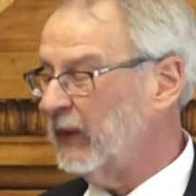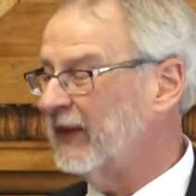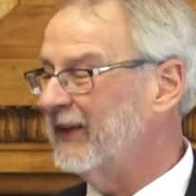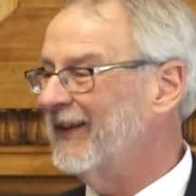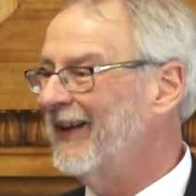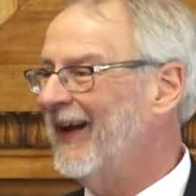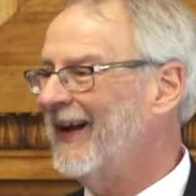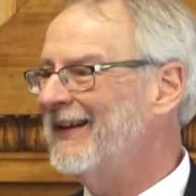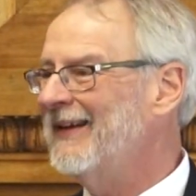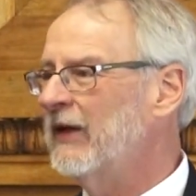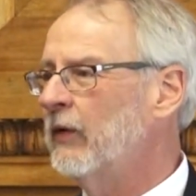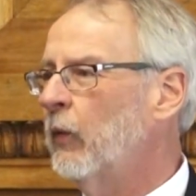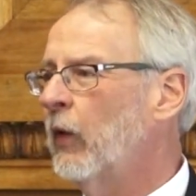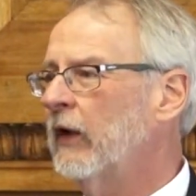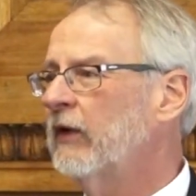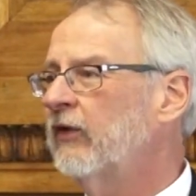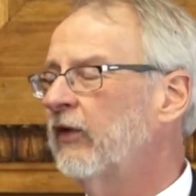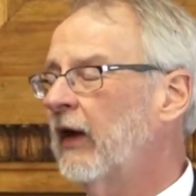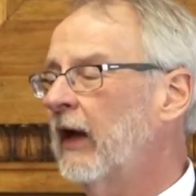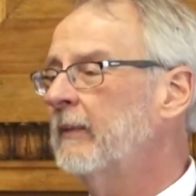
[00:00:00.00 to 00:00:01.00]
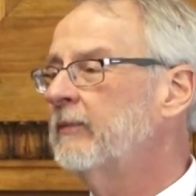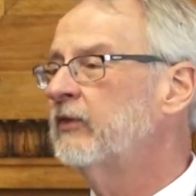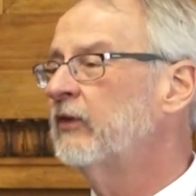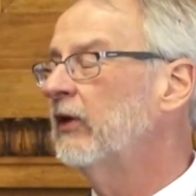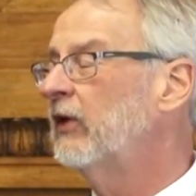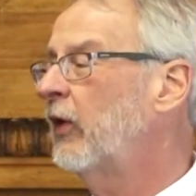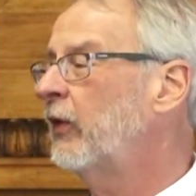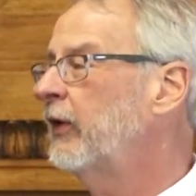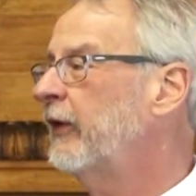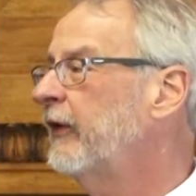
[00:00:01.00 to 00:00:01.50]
week, 91 times
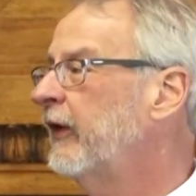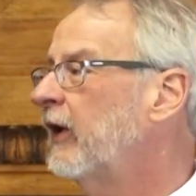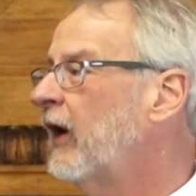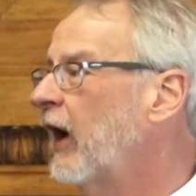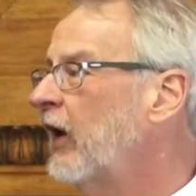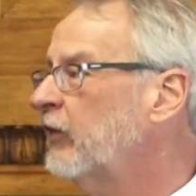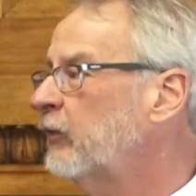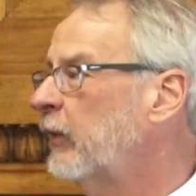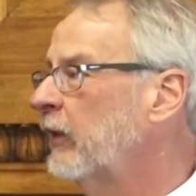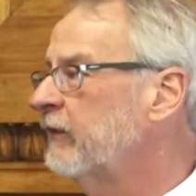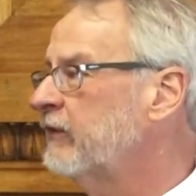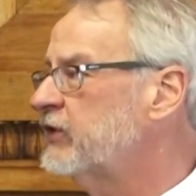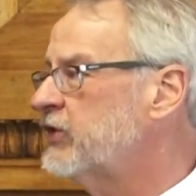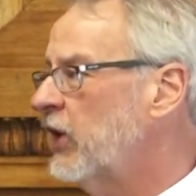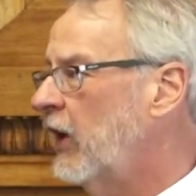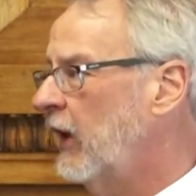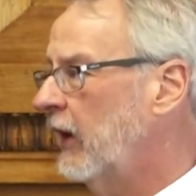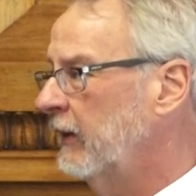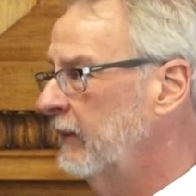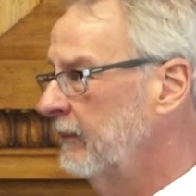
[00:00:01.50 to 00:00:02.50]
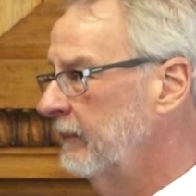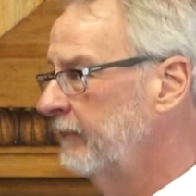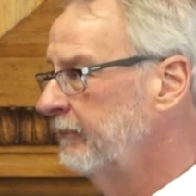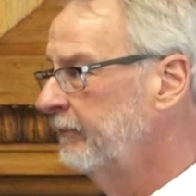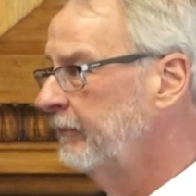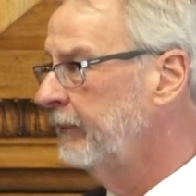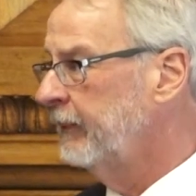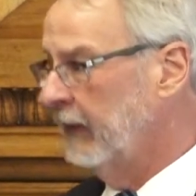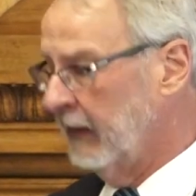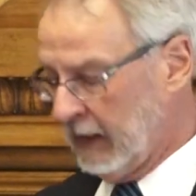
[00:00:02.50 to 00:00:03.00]
alone in the Gospel of John.
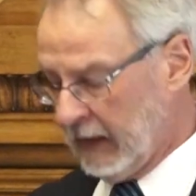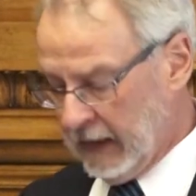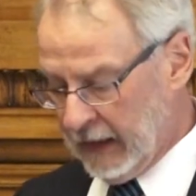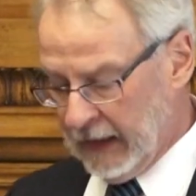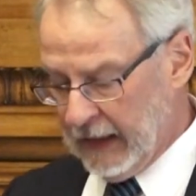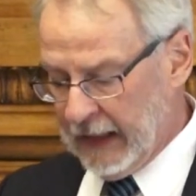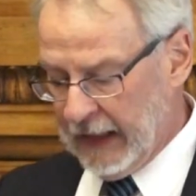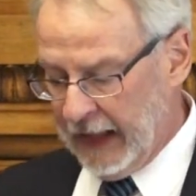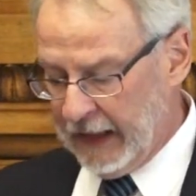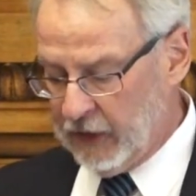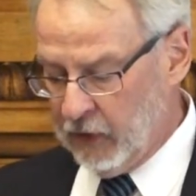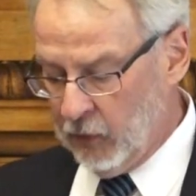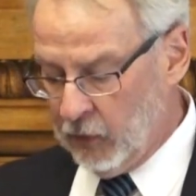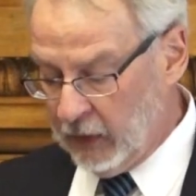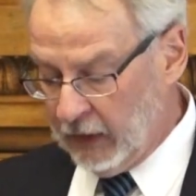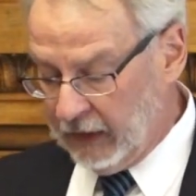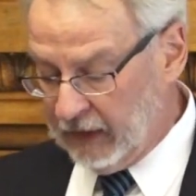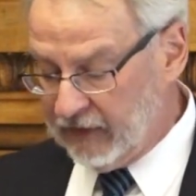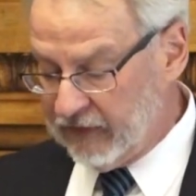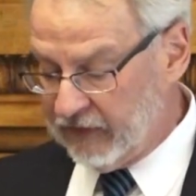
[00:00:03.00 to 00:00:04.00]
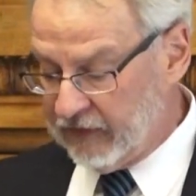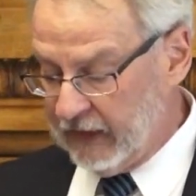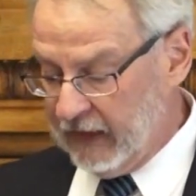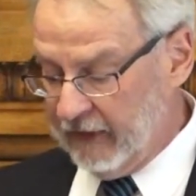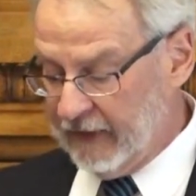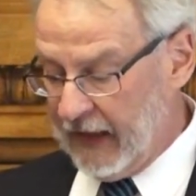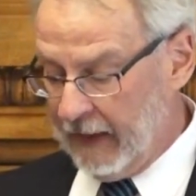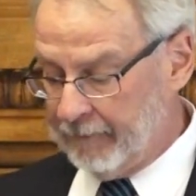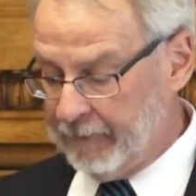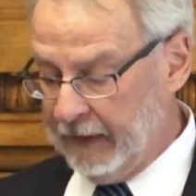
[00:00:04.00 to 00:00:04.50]
And you really
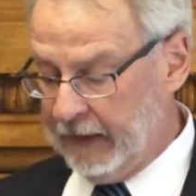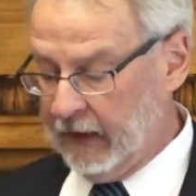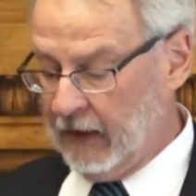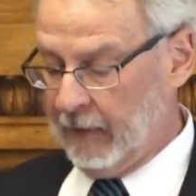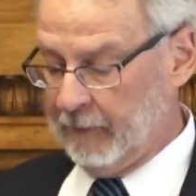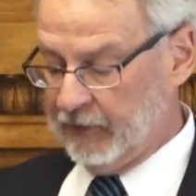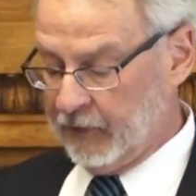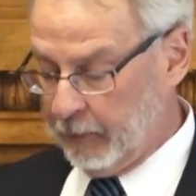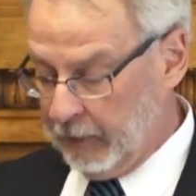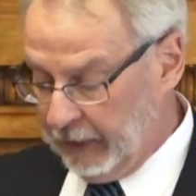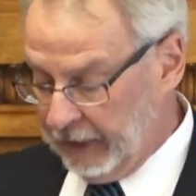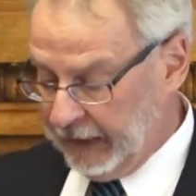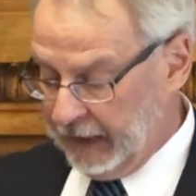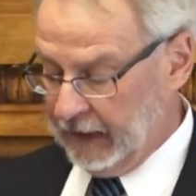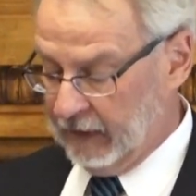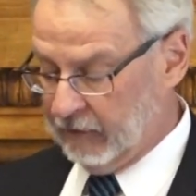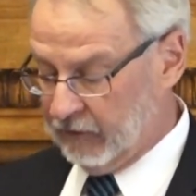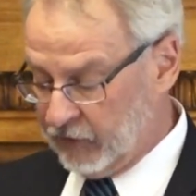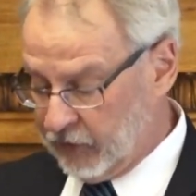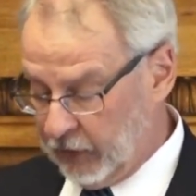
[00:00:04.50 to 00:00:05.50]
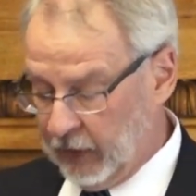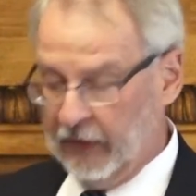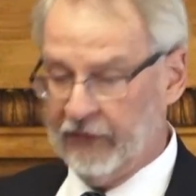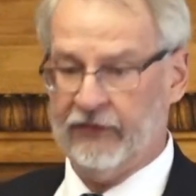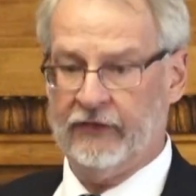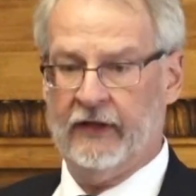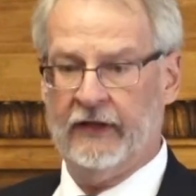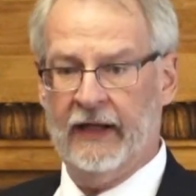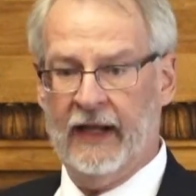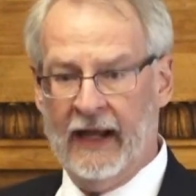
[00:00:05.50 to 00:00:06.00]
see that becomes believe,
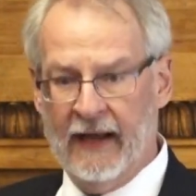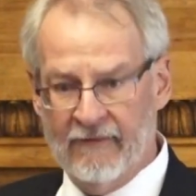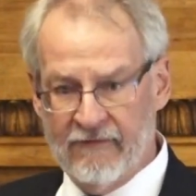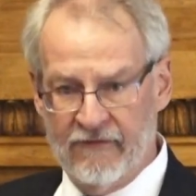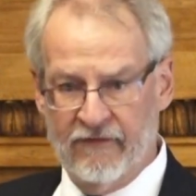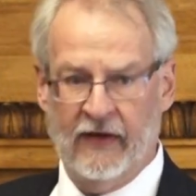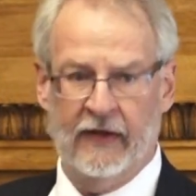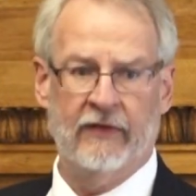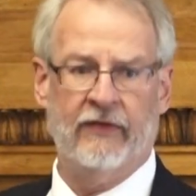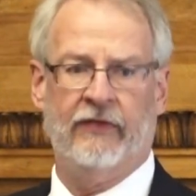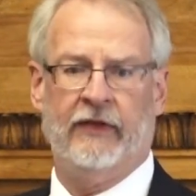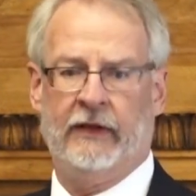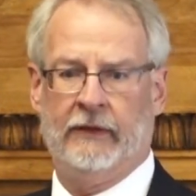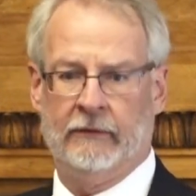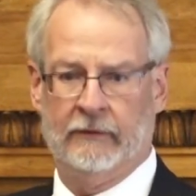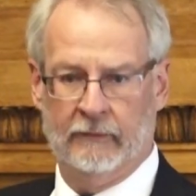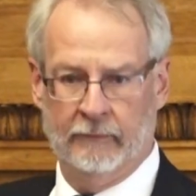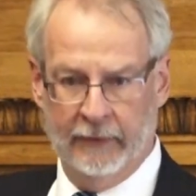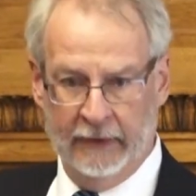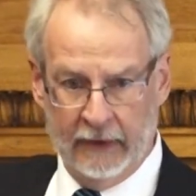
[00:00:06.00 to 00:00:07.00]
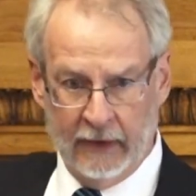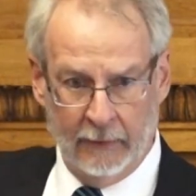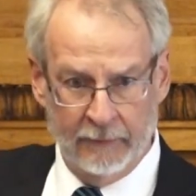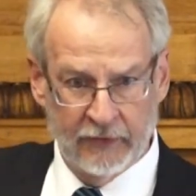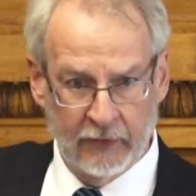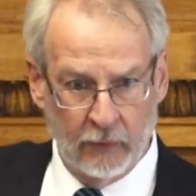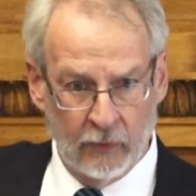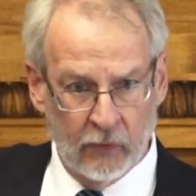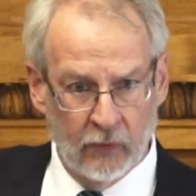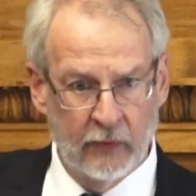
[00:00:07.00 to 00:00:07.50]
trust in, have faith in,
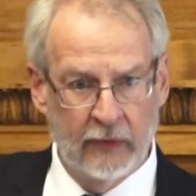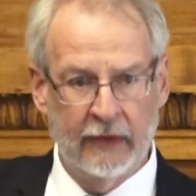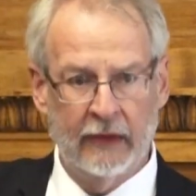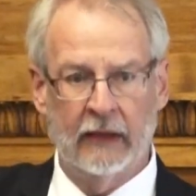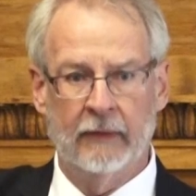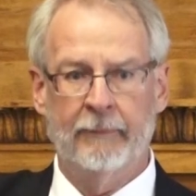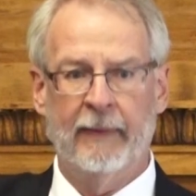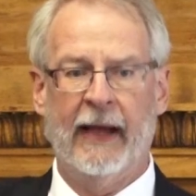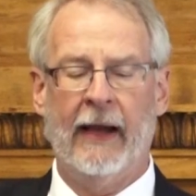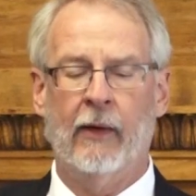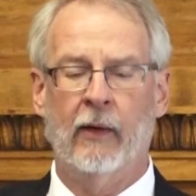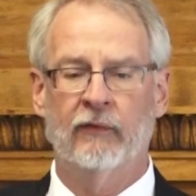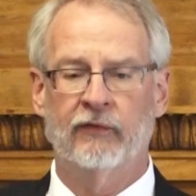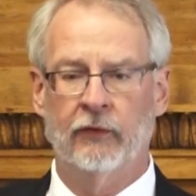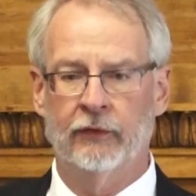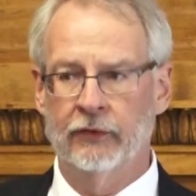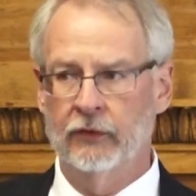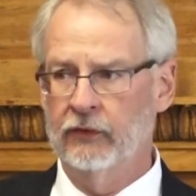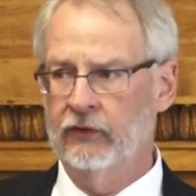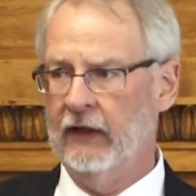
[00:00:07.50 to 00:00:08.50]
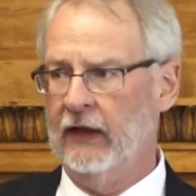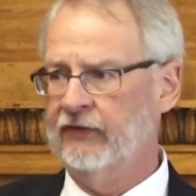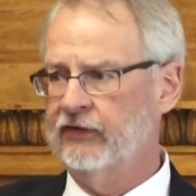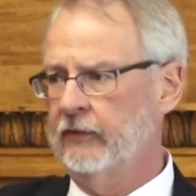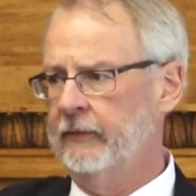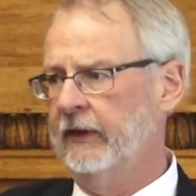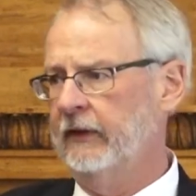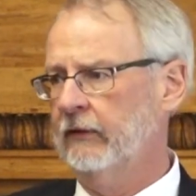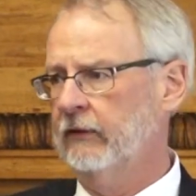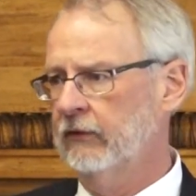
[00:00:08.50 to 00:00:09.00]
becomes a really powerful New
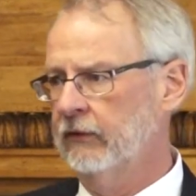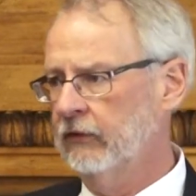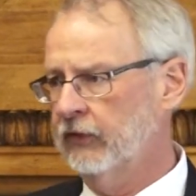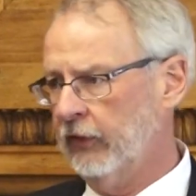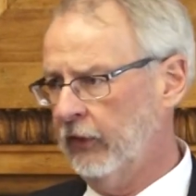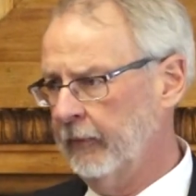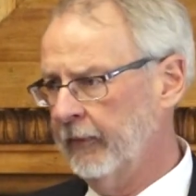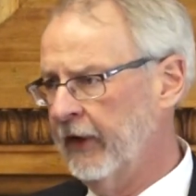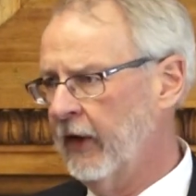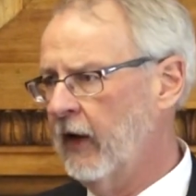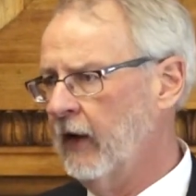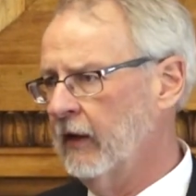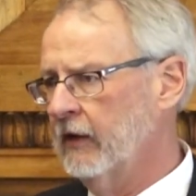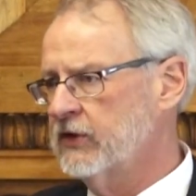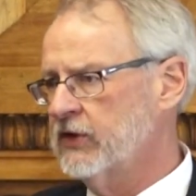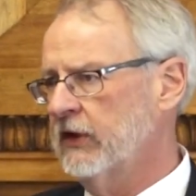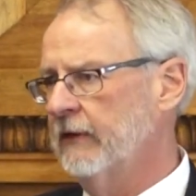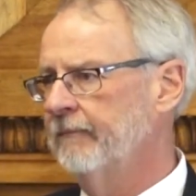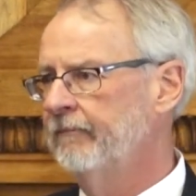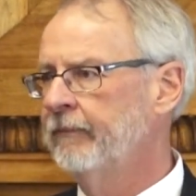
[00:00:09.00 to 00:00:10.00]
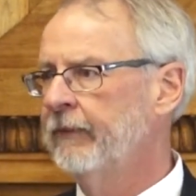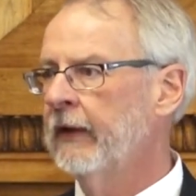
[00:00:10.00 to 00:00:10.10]
Testament terminology.